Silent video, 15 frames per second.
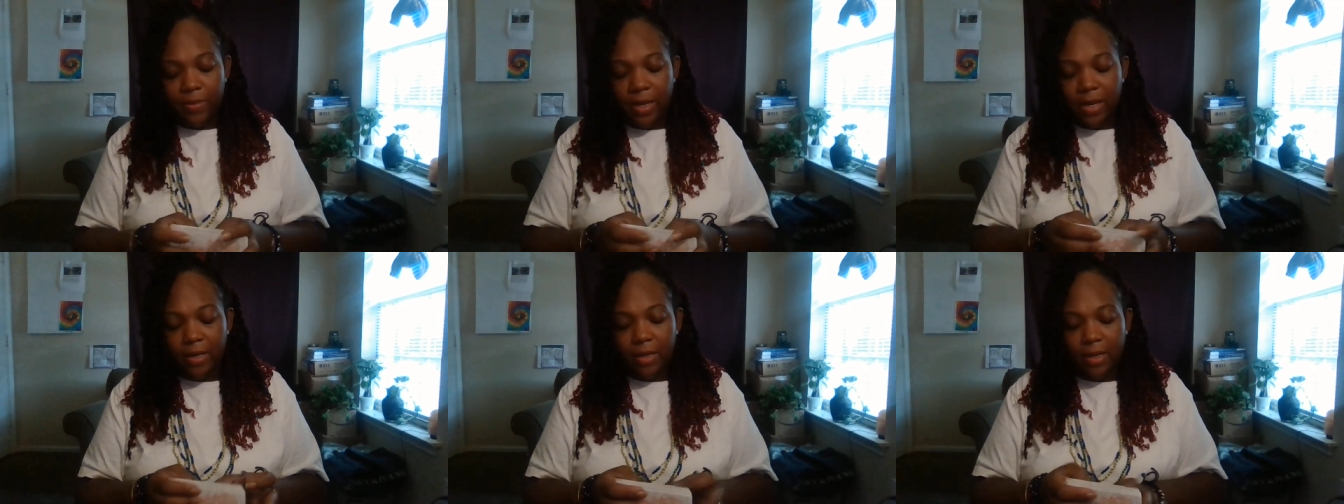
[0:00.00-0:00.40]

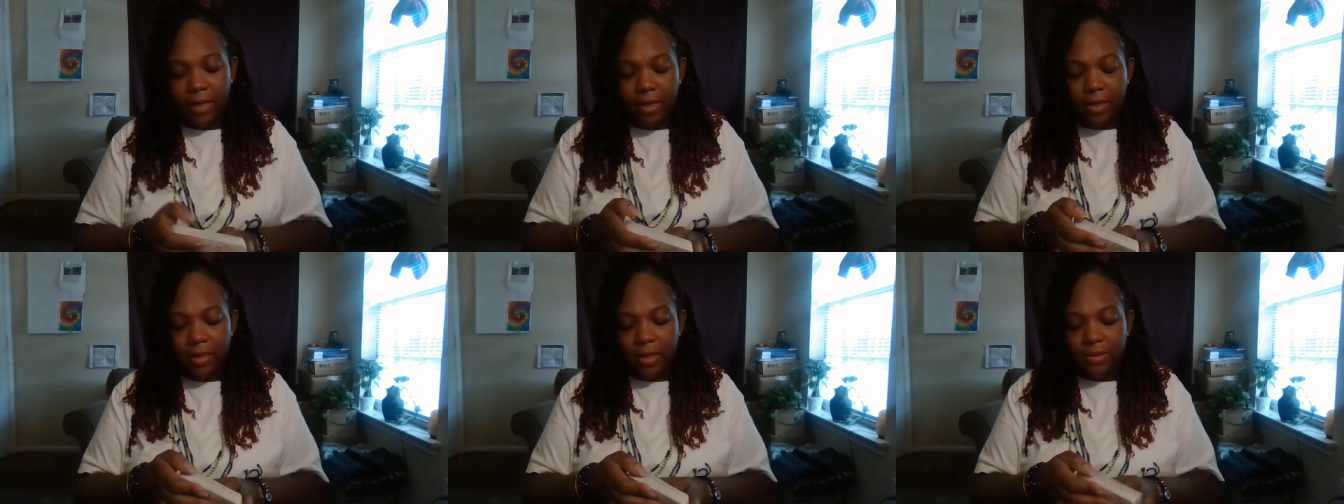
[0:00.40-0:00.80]
They had a
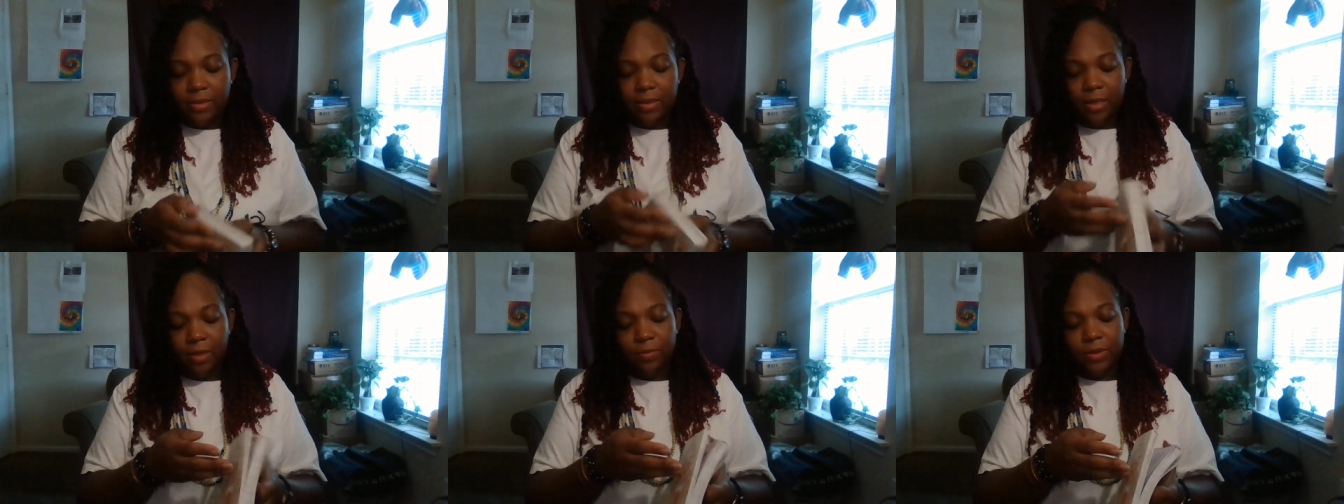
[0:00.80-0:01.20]
lady
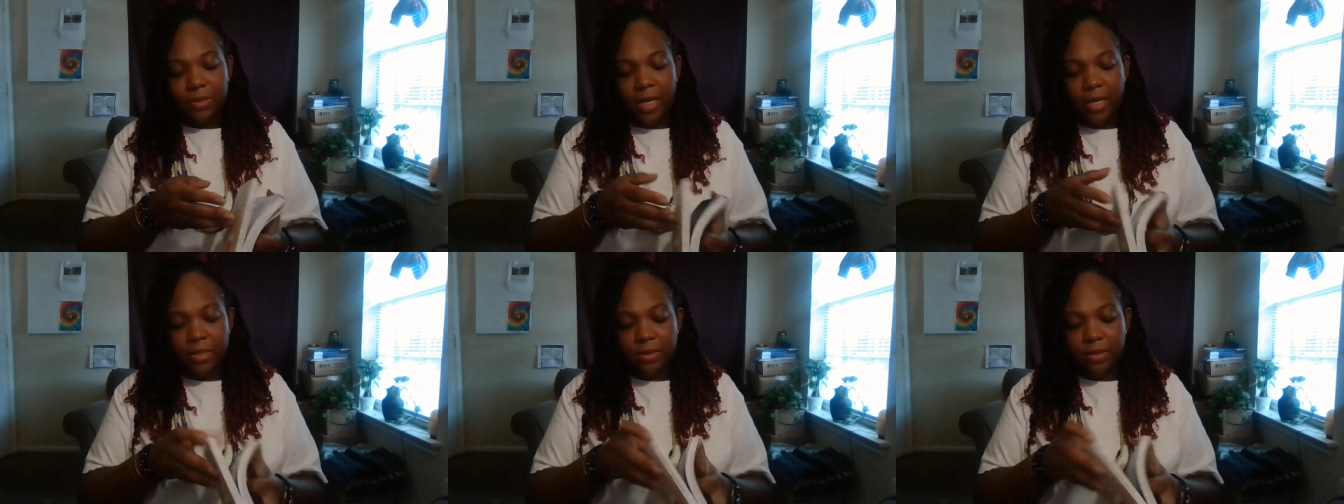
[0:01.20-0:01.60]
yesterday was
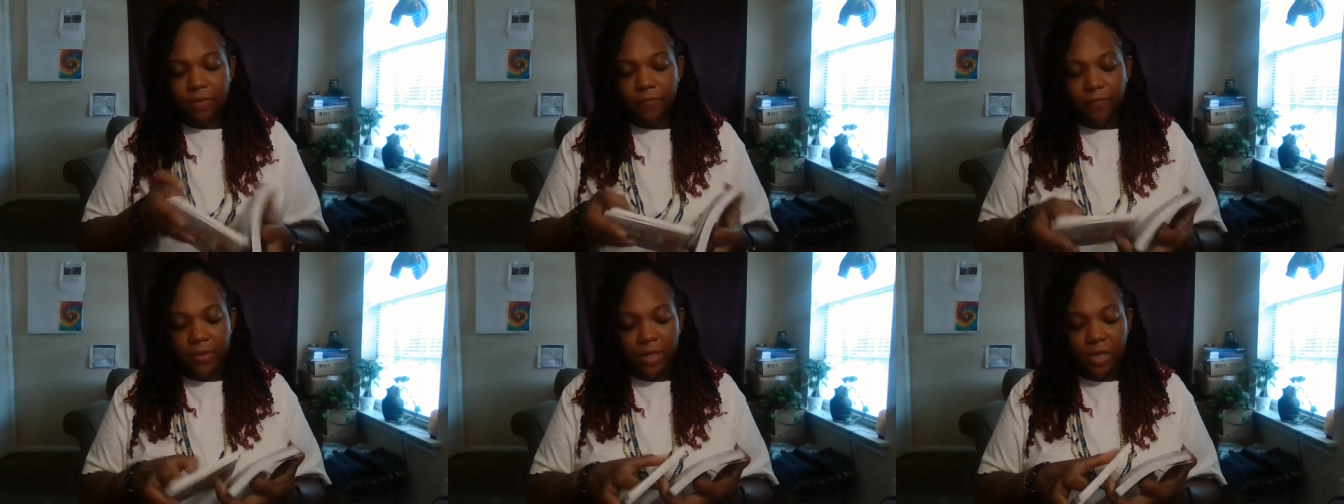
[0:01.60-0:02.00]
asking
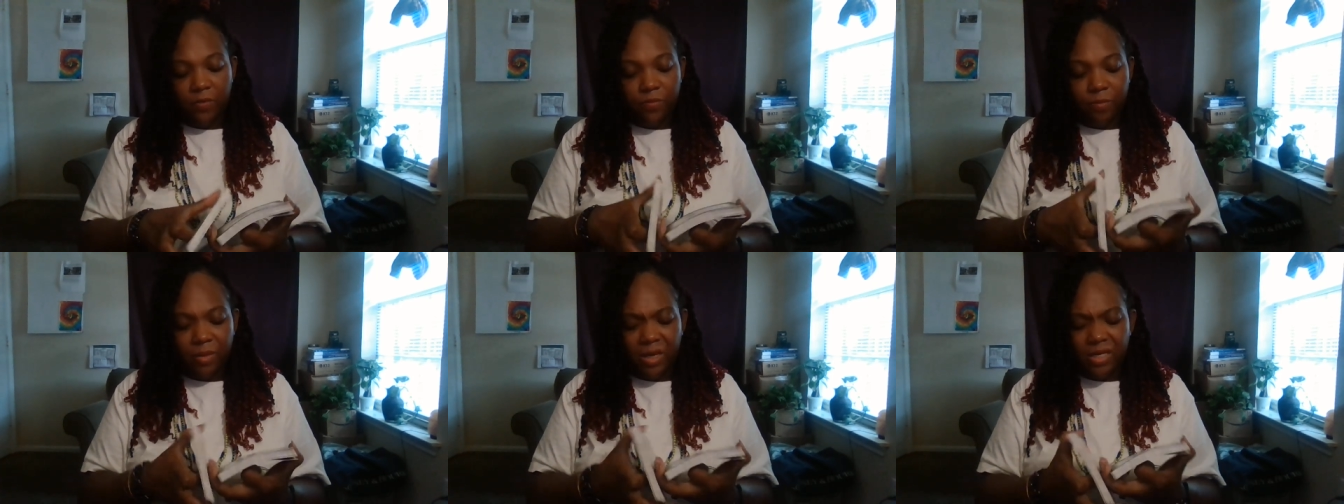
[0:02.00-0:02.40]
for
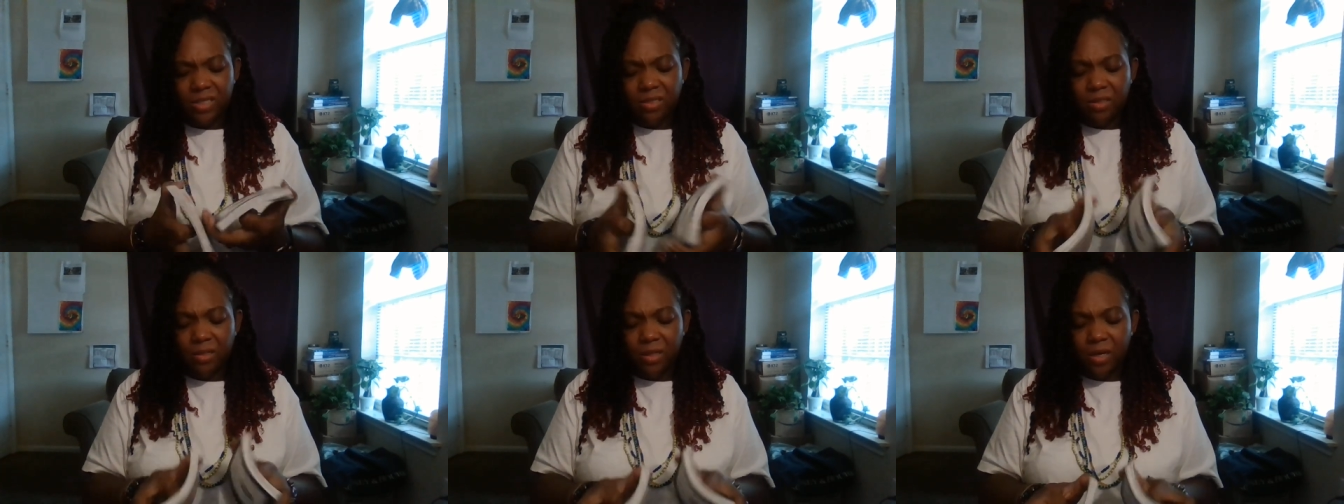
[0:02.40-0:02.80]

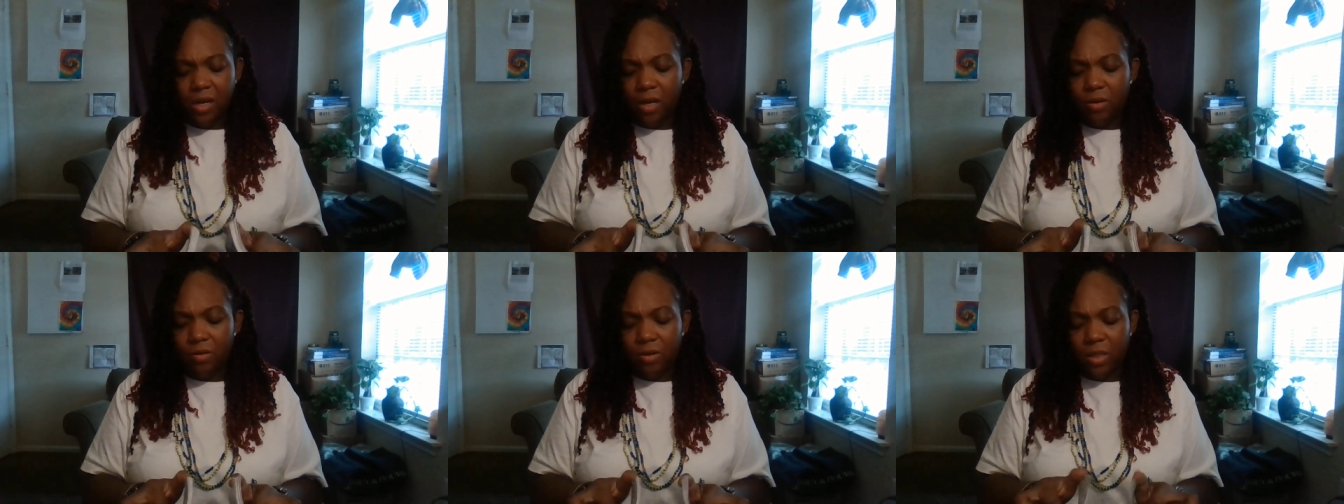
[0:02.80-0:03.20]
information, and I
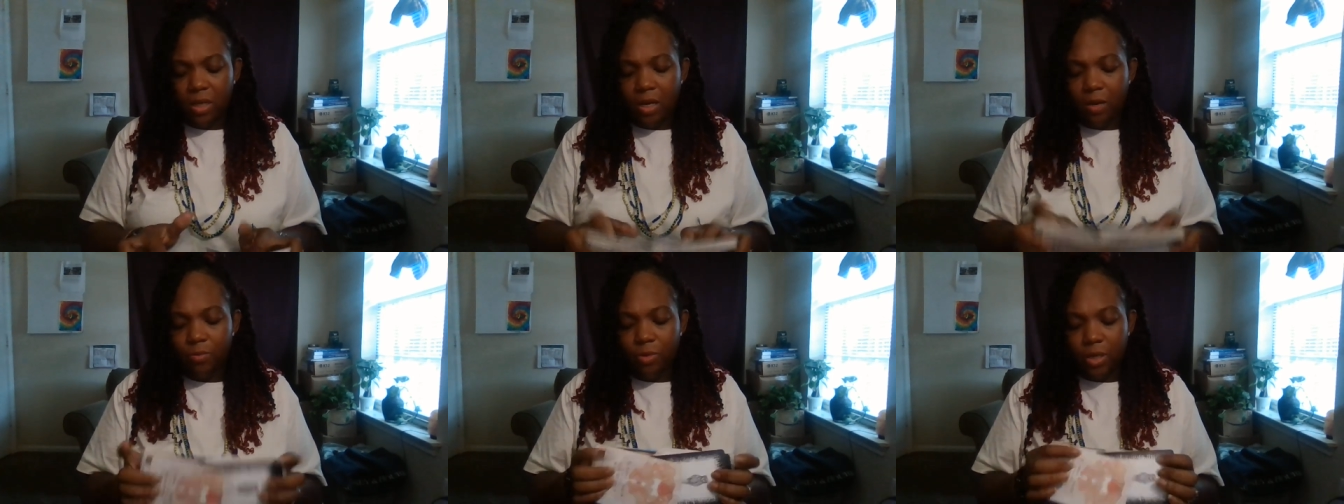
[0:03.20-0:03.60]
don't
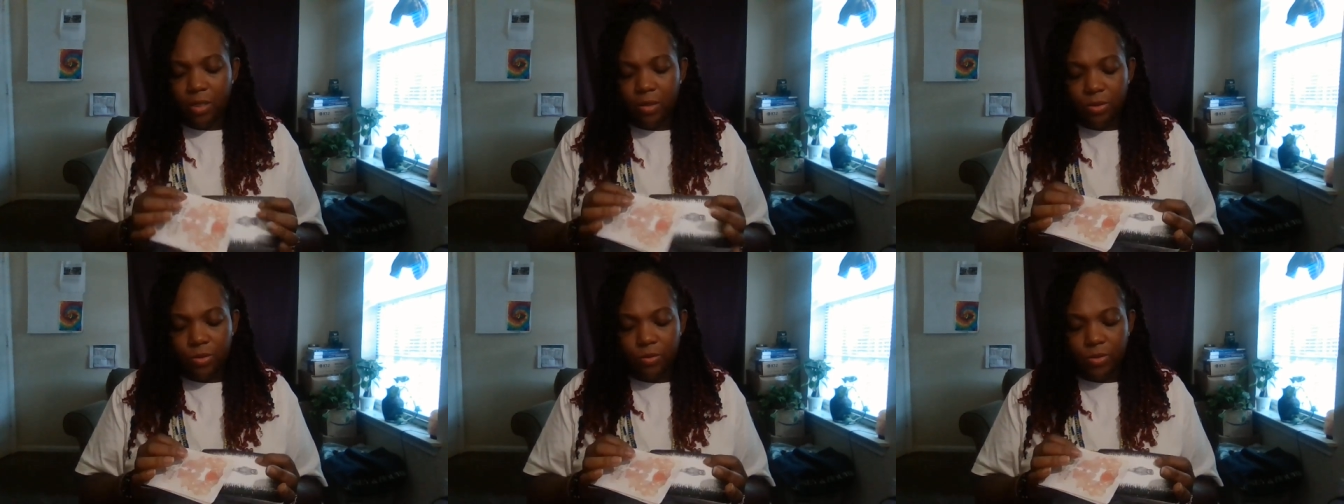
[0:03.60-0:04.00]
think I'm ready
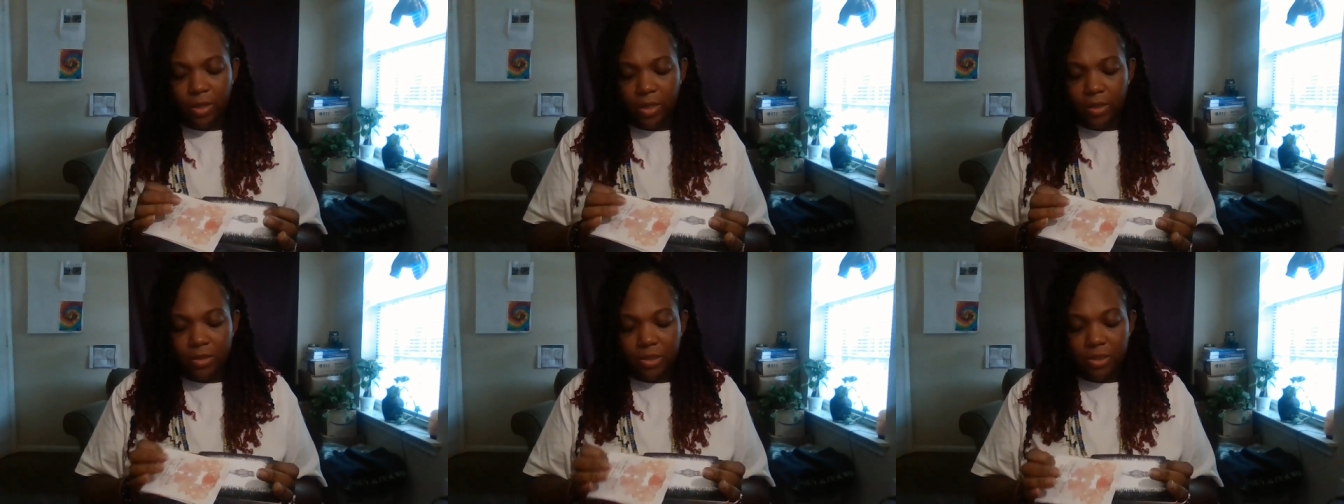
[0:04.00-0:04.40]
to do
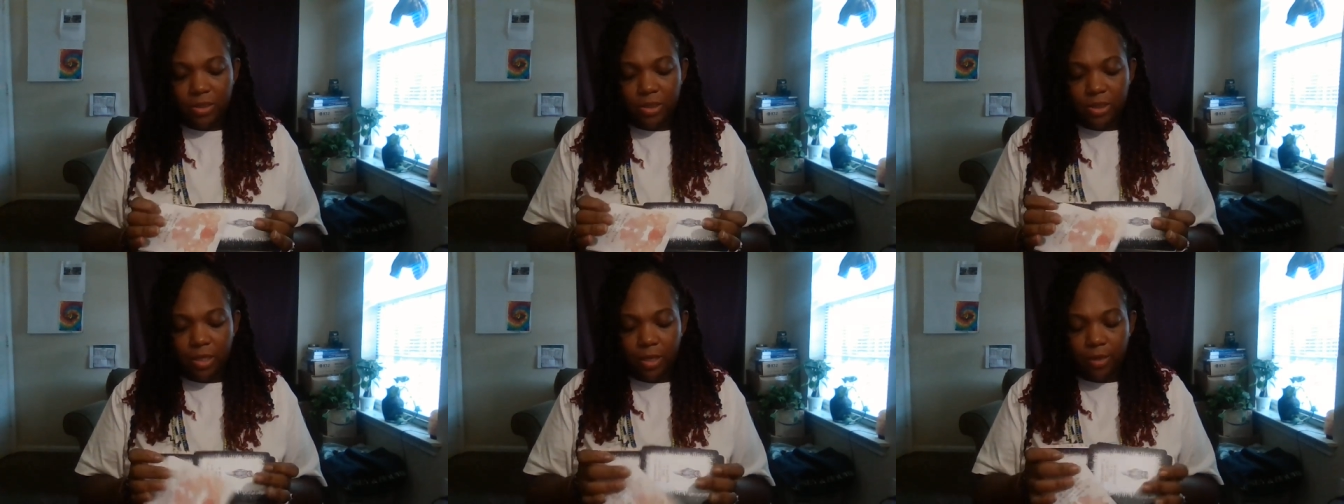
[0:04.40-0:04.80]
that
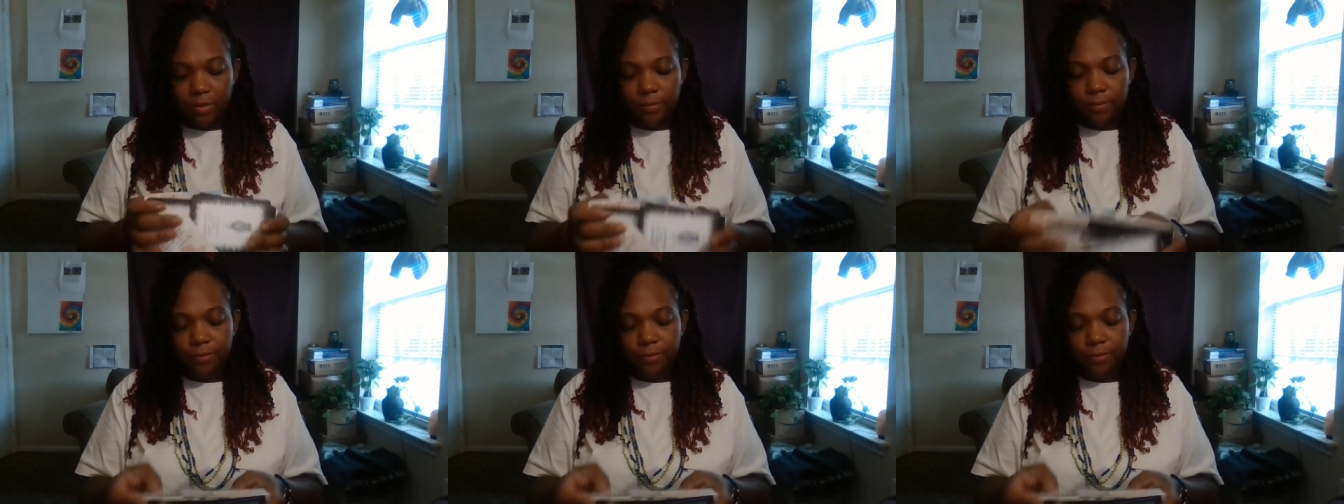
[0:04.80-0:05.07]
just yet.